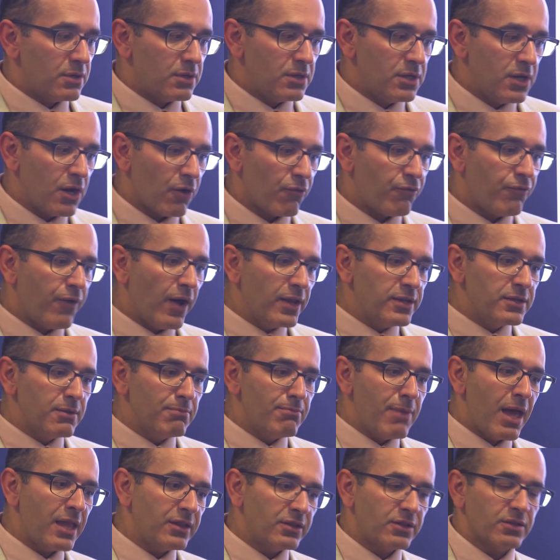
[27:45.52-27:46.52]
know,
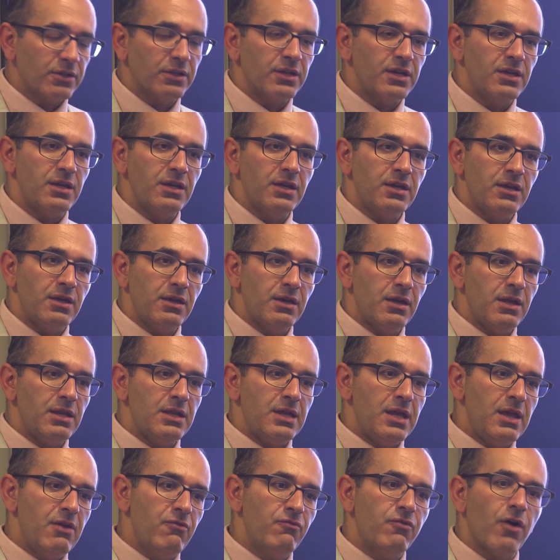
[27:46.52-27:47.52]
fundamentally,
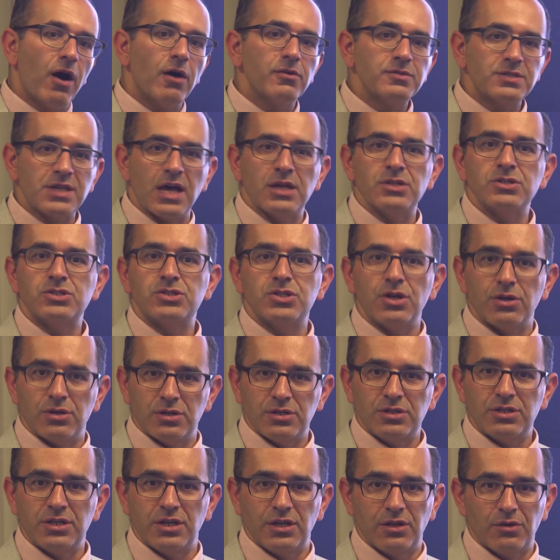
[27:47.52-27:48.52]
it involves
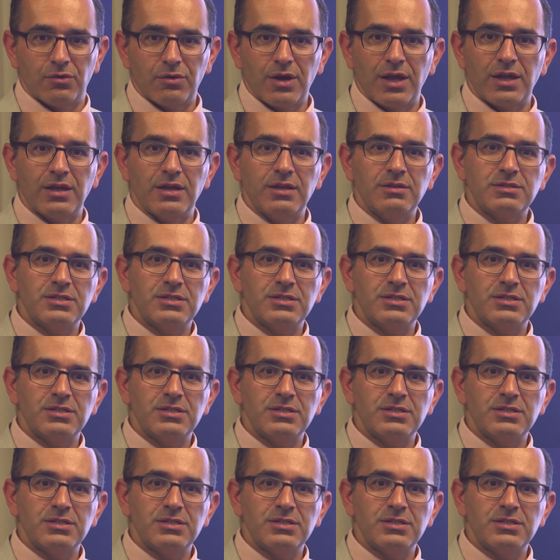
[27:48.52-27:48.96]
uncertainty, right?